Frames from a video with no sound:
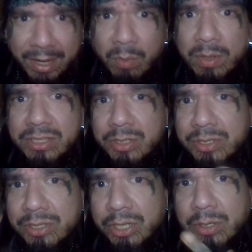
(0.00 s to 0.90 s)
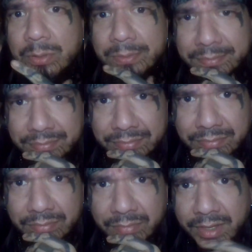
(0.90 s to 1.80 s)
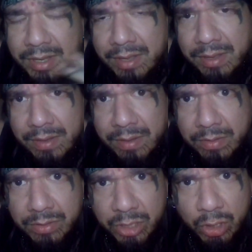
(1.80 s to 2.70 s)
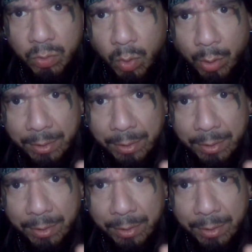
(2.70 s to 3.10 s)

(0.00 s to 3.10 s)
I want you to know, you are